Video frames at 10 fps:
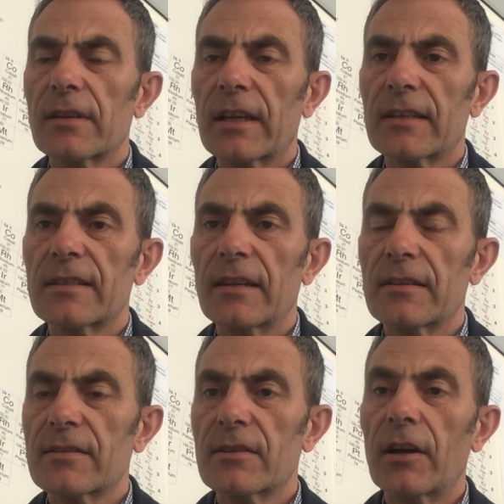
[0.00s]
Like I said at
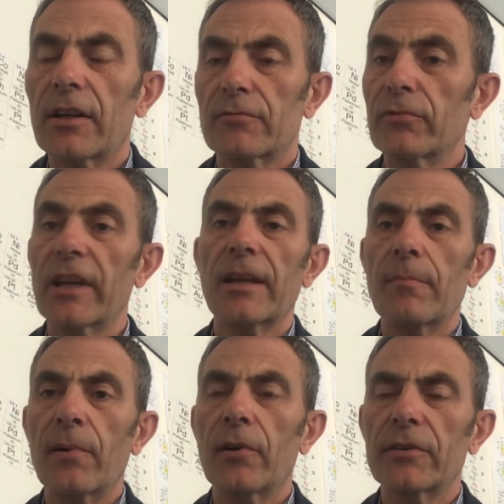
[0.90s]
the start, really
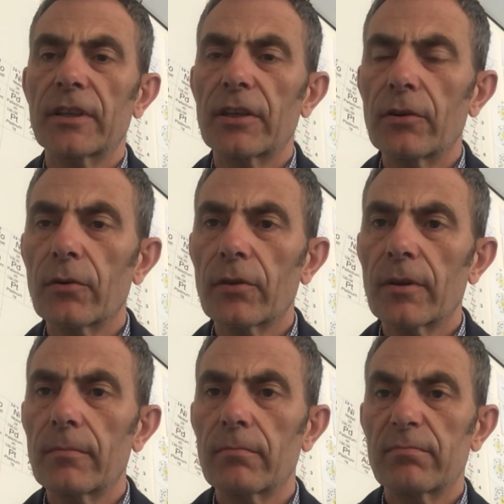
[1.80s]
important that you know
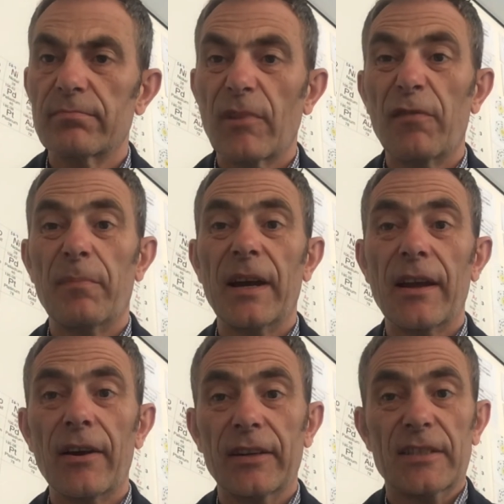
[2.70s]
them off by
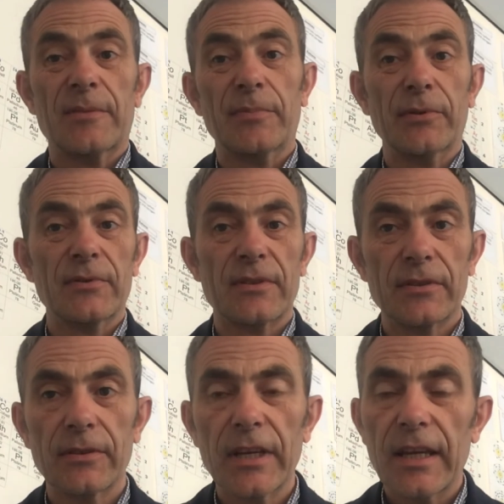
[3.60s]
heart, I suppose.
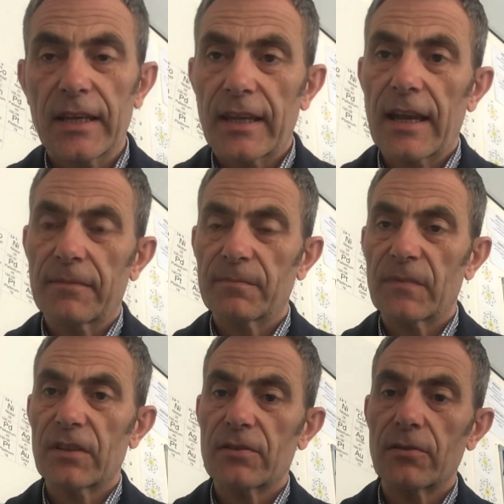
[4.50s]
So yeah,
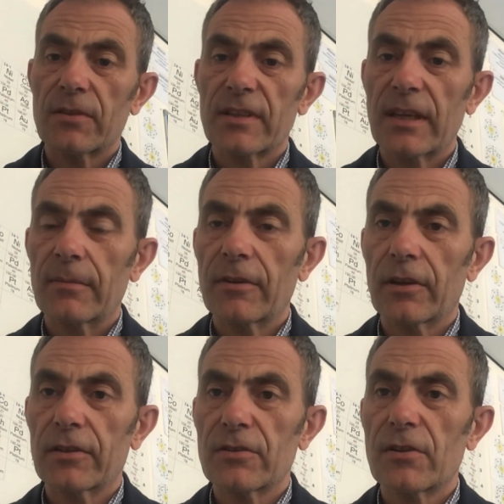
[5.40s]
there's no escape. You've got
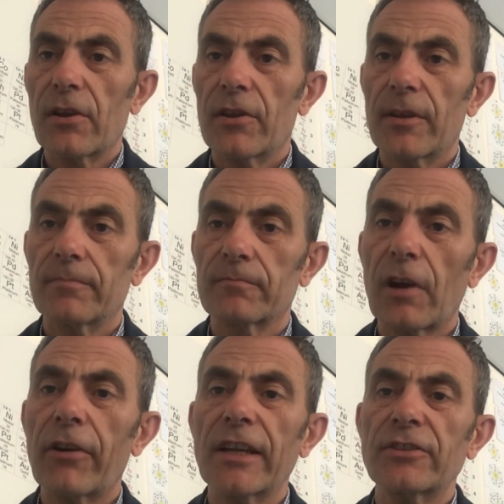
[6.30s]
to just learn them.
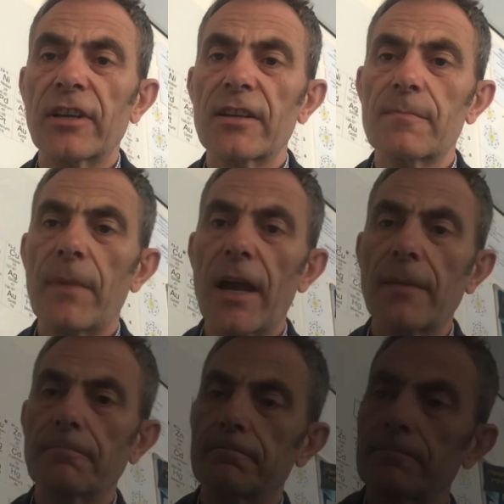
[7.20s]
All right, cheers. Bye.